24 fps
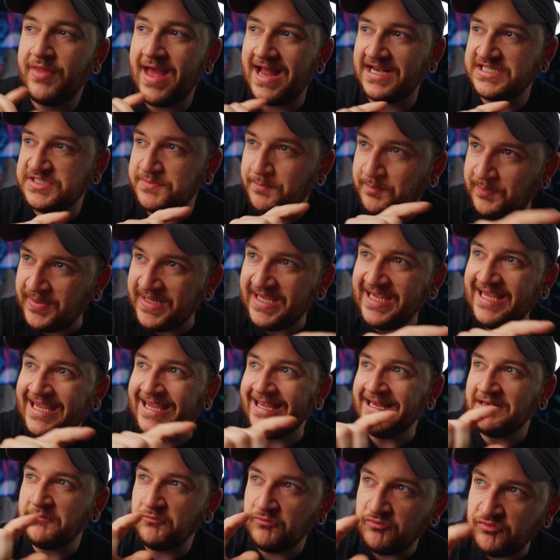That's
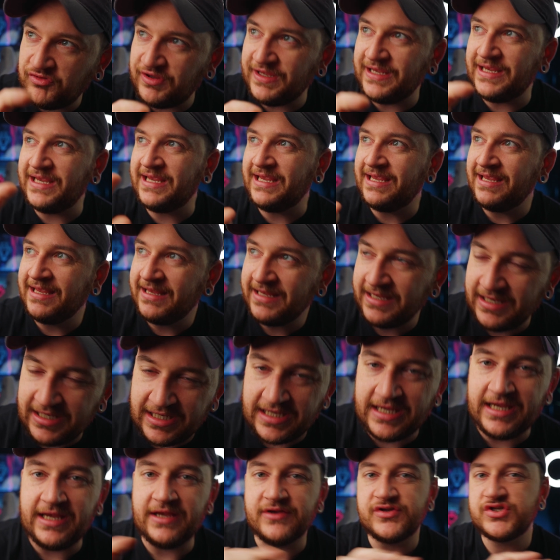
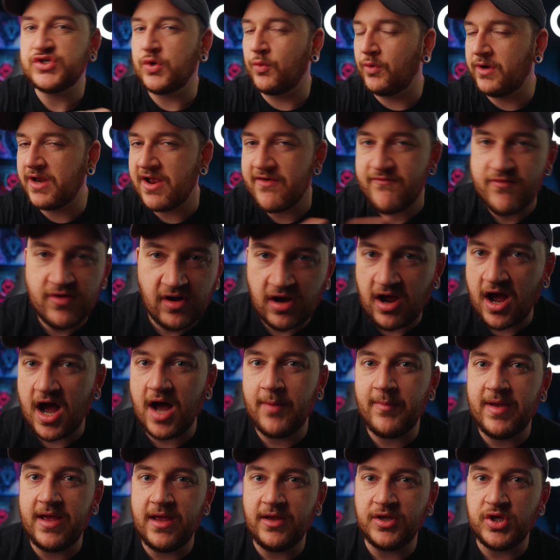BDE. So whatever
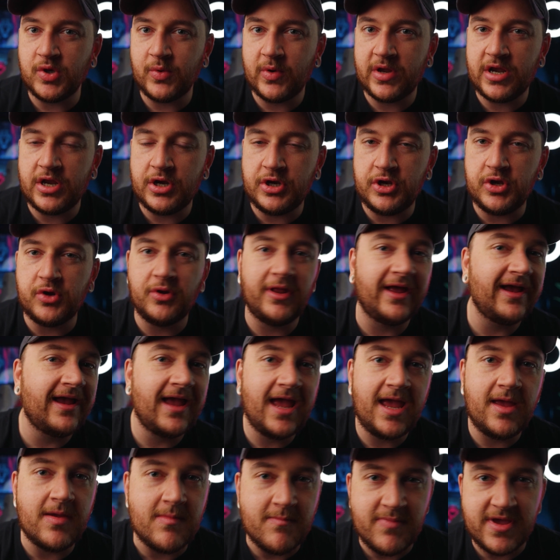comment you want to do, like,
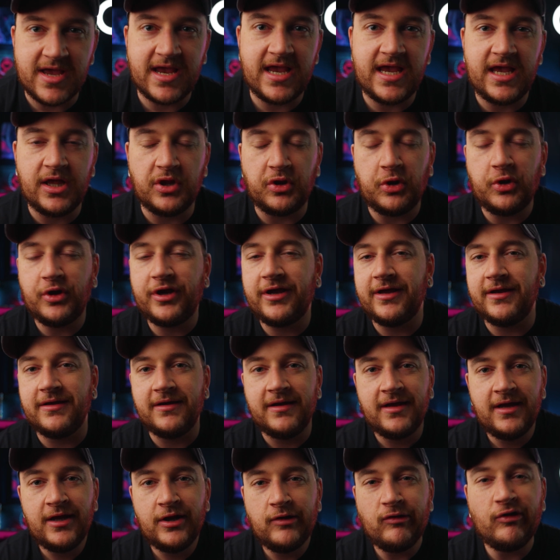hey, Big E, looking
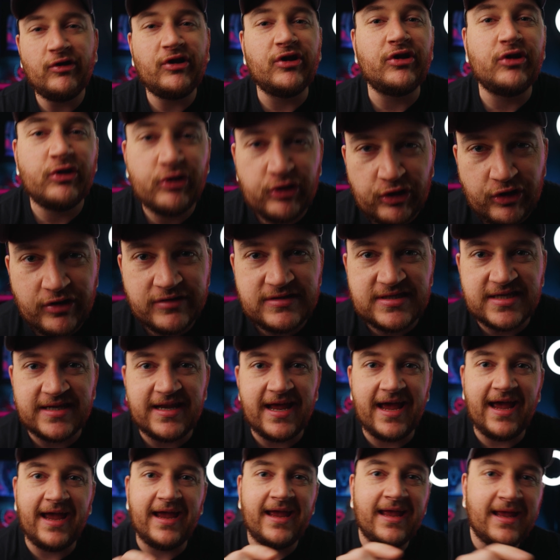good
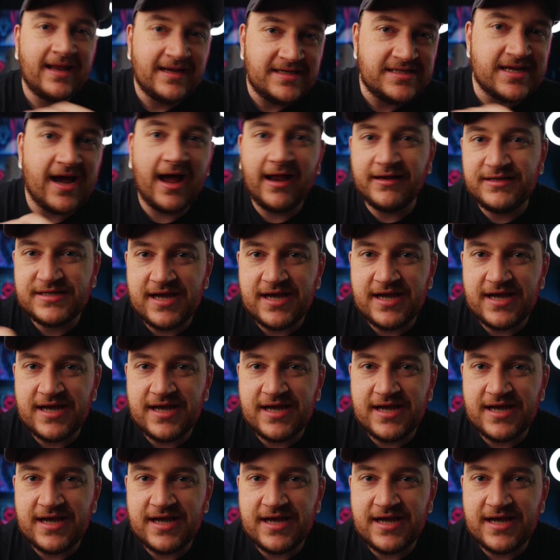today,